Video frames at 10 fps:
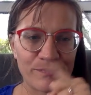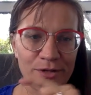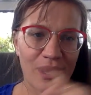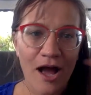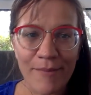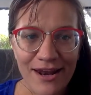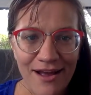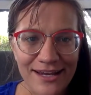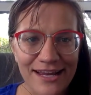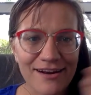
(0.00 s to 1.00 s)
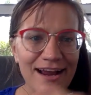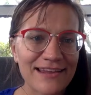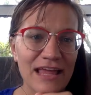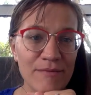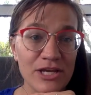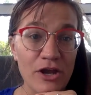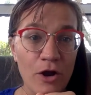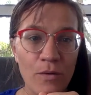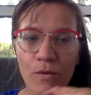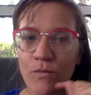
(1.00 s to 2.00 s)
a comment on here and let me
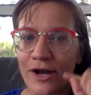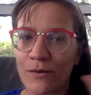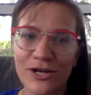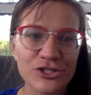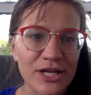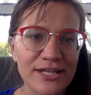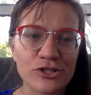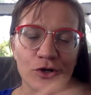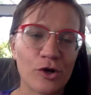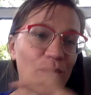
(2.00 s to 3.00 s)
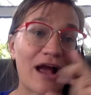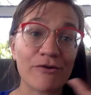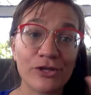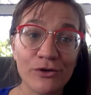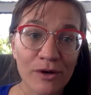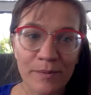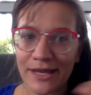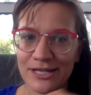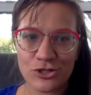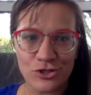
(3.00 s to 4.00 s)
know what questions or how you are
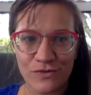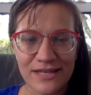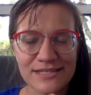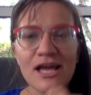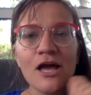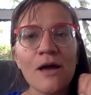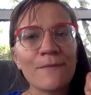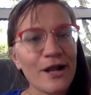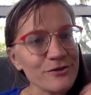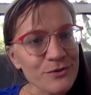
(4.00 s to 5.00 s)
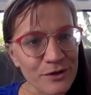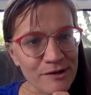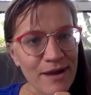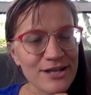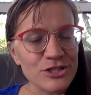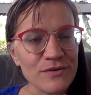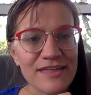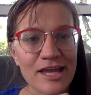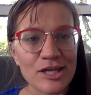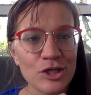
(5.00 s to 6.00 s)
planning to do this. But I also want to remind you
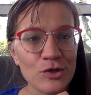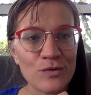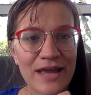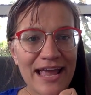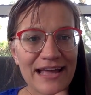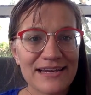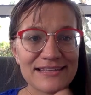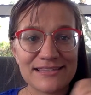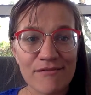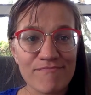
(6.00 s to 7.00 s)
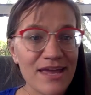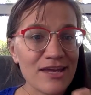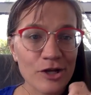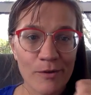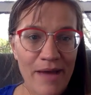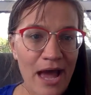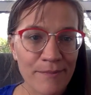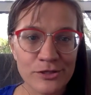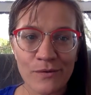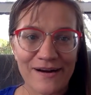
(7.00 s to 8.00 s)
that you can submit your
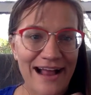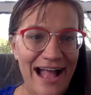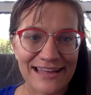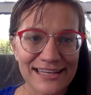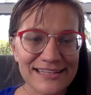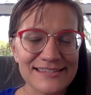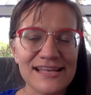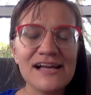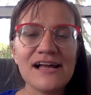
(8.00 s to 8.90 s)
map to our atlas.